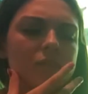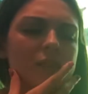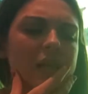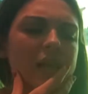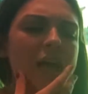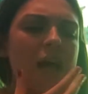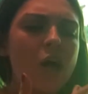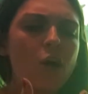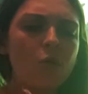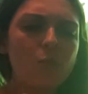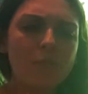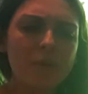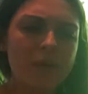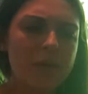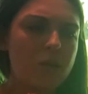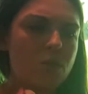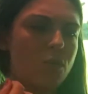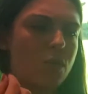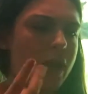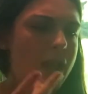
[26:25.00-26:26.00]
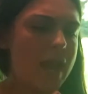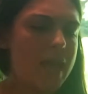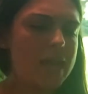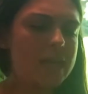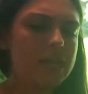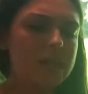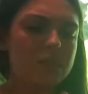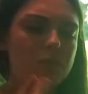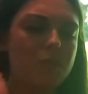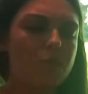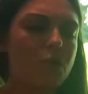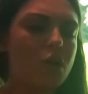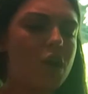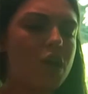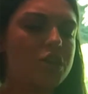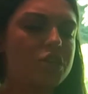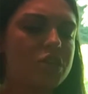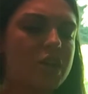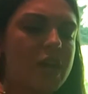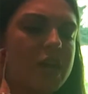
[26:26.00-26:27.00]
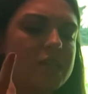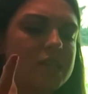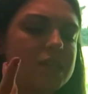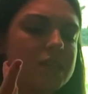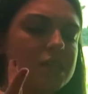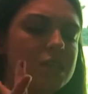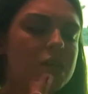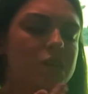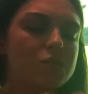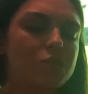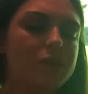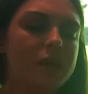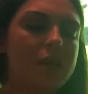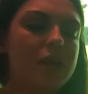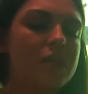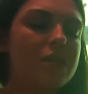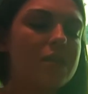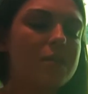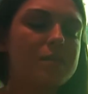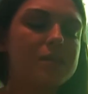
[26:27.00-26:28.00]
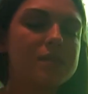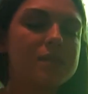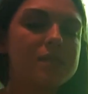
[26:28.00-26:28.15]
helping or aiding the project. It's not doing anything but